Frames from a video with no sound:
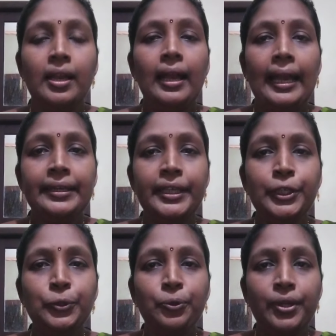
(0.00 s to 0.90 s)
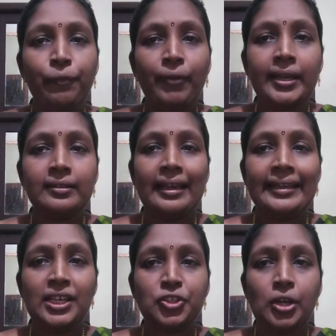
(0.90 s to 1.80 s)
and need to reflect the
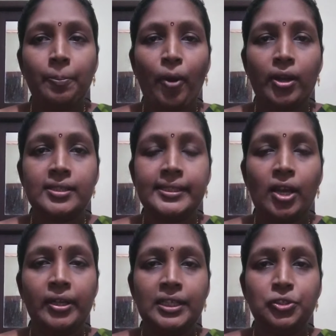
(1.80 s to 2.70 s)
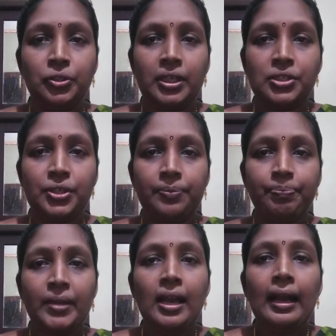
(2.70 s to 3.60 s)
national policy on education.
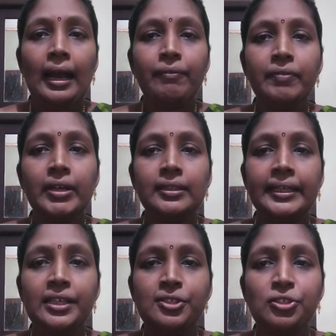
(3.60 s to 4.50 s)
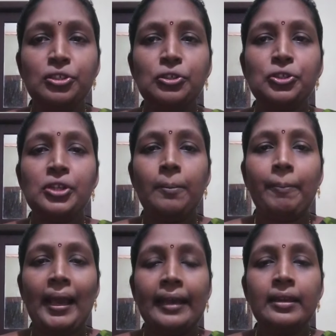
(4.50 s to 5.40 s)
However, the institutional
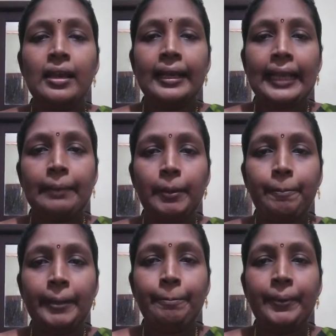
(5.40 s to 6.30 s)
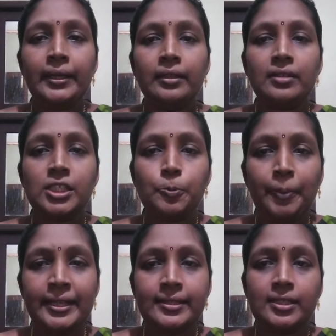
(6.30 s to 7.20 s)
plan can be prepared in the
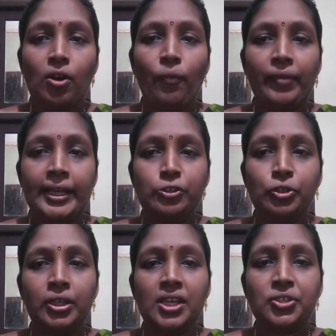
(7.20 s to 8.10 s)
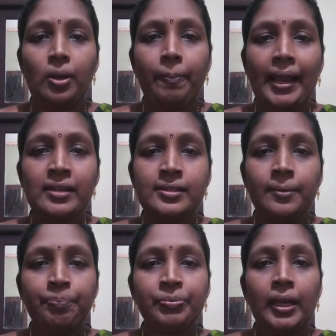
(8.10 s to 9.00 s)
spirit of educational plans,
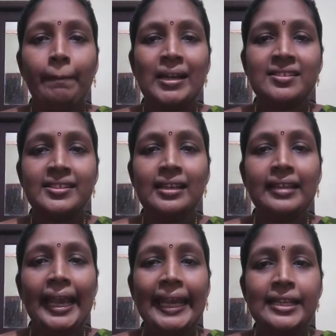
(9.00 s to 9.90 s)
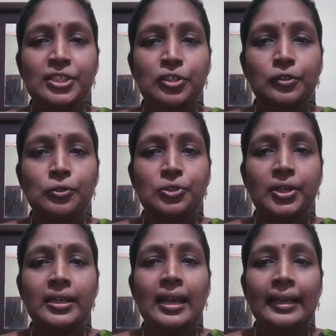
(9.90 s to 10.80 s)
but still the
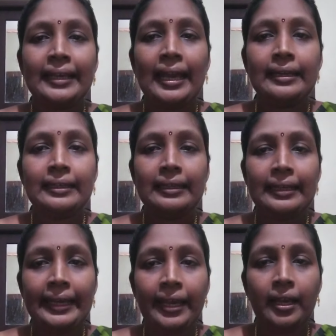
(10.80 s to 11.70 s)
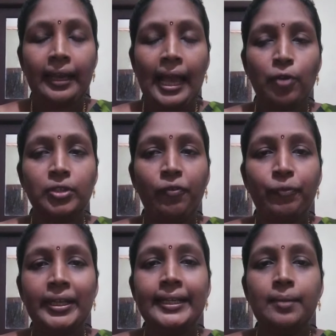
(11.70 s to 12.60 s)
institution can have the
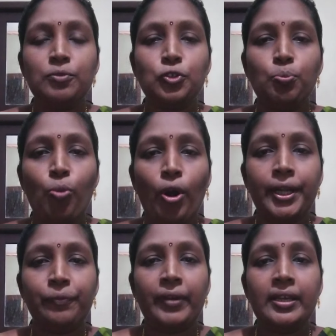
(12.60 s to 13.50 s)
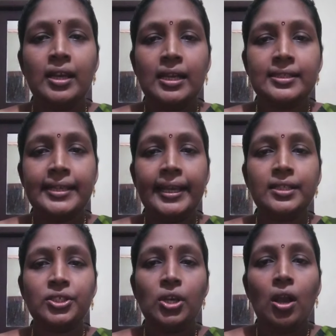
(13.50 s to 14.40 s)
freedom to modify, change,